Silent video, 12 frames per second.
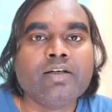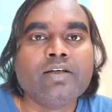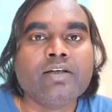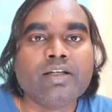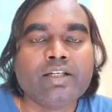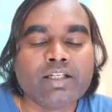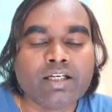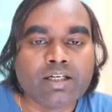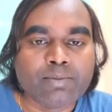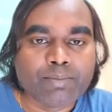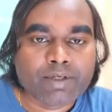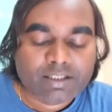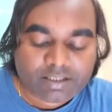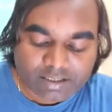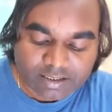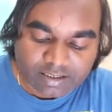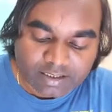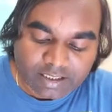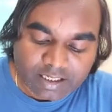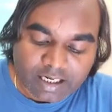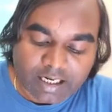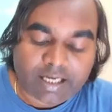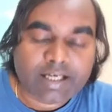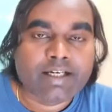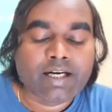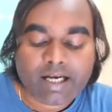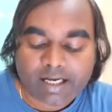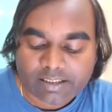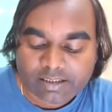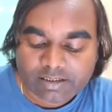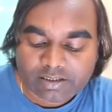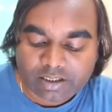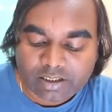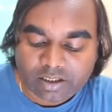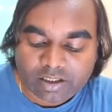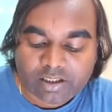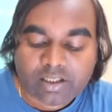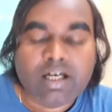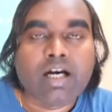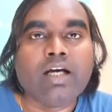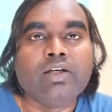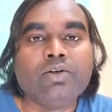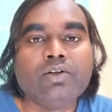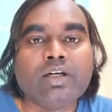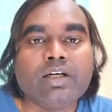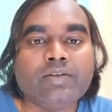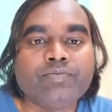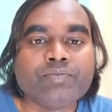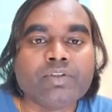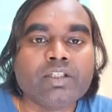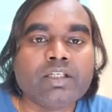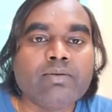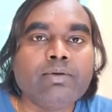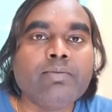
real numbers and I is the iota given